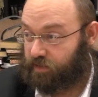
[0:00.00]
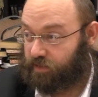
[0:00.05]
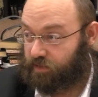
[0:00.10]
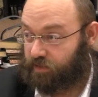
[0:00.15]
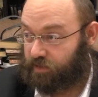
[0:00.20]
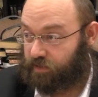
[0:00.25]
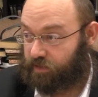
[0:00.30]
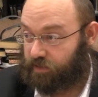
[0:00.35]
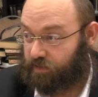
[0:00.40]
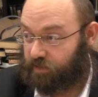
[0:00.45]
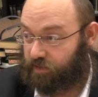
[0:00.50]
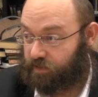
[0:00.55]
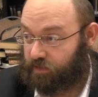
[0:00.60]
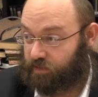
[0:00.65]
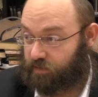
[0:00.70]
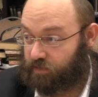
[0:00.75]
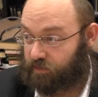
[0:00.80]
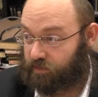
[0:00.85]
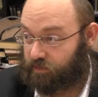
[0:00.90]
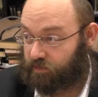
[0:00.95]
That's interesting.
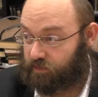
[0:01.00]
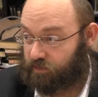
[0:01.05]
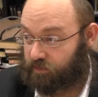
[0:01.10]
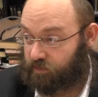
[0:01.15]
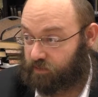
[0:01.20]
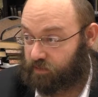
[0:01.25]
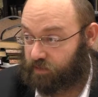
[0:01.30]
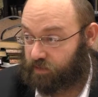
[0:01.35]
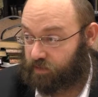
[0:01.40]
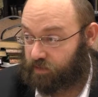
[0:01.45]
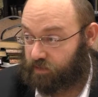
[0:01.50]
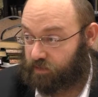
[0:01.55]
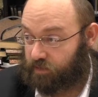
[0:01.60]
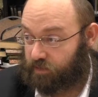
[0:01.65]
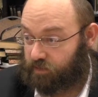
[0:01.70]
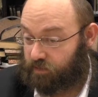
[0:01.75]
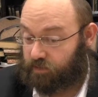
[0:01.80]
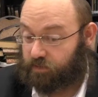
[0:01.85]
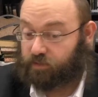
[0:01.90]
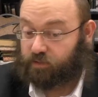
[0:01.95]
You only see it by
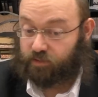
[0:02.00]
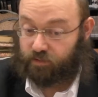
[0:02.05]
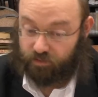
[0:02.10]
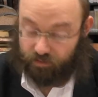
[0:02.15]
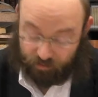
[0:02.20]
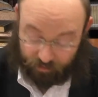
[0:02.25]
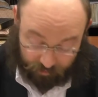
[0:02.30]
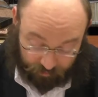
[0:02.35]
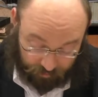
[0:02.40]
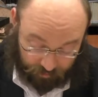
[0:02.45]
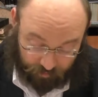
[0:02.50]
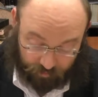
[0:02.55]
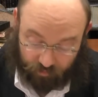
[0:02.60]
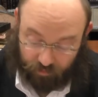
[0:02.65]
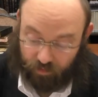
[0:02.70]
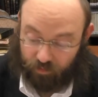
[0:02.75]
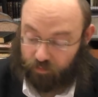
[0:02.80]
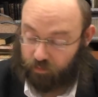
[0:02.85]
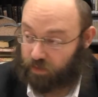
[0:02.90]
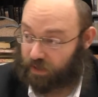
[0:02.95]
women these days.
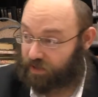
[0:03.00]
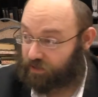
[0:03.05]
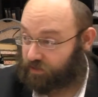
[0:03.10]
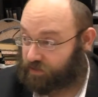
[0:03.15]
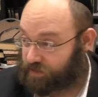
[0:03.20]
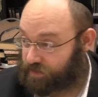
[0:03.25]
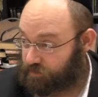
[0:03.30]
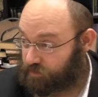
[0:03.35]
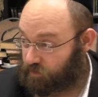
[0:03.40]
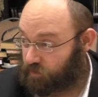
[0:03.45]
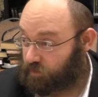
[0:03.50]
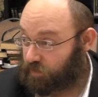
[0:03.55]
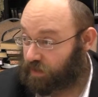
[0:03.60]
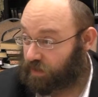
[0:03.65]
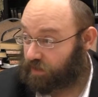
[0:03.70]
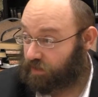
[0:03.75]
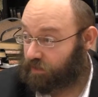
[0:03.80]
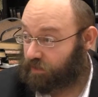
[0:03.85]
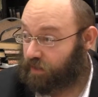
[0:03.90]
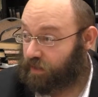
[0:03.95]
I because it
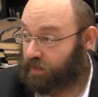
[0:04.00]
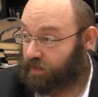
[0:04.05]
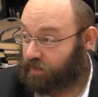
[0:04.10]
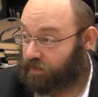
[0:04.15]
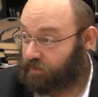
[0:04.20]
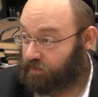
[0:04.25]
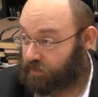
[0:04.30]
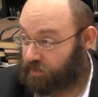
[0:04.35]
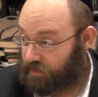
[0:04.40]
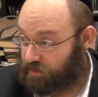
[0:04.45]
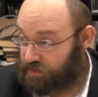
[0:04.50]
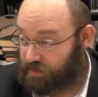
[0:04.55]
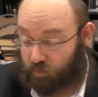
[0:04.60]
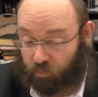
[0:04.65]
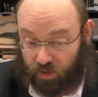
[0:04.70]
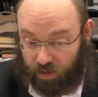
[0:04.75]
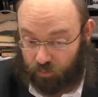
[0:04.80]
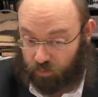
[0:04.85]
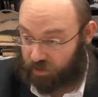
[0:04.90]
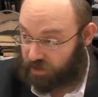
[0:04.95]
it's the
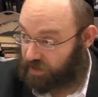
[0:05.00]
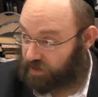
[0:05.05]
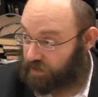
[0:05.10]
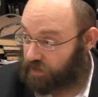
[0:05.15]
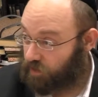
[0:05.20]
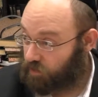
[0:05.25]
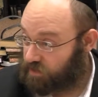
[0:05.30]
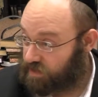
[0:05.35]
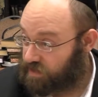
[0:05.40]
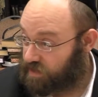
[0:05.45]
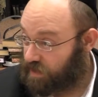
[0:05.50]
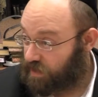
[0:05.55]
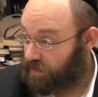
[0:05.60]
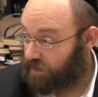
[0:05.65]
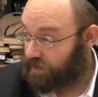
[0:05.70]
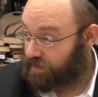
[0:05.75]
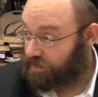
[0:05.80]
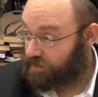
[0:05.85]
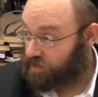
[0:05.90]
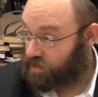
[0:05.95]
people that you don't see
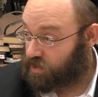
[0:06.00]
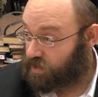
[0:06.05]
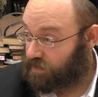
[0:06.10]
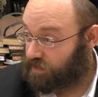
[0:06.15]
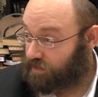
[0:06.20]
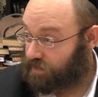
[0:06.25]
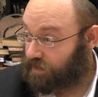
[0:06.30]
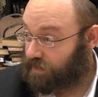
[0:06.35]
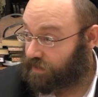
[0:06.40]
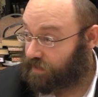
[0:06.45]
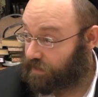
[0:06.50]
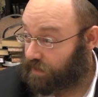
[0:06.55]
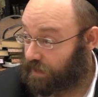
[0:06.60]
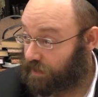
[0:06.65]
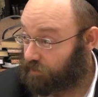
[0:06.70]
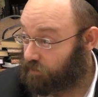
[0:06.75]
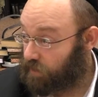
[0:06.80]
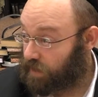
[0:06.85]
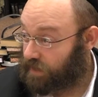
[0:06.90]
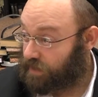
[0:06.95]
here at this year that are
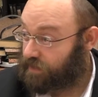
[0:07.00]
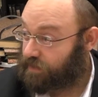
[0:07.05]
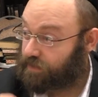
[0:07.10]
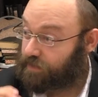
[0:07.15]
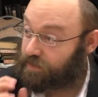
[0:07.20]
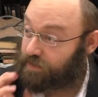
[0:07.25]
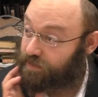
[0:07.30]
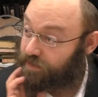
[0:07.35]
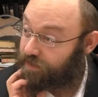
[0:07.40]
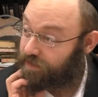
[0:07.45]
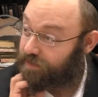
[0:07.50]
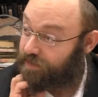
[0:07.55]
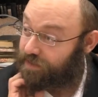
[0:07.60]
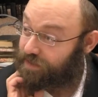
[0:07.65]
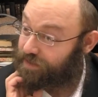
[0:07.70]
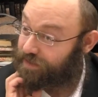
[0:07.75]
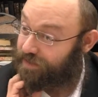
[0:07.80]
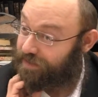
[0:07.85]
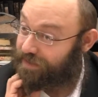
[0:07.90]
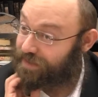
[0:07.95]
not making, uh,
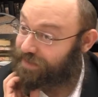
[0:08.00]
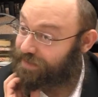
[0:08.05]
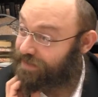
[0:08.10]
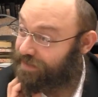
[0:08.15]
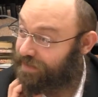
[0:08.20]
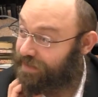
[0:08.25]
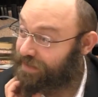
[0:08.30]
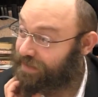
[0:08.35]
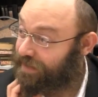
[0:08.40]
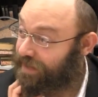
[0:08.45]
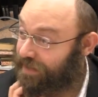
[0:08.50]
the, they're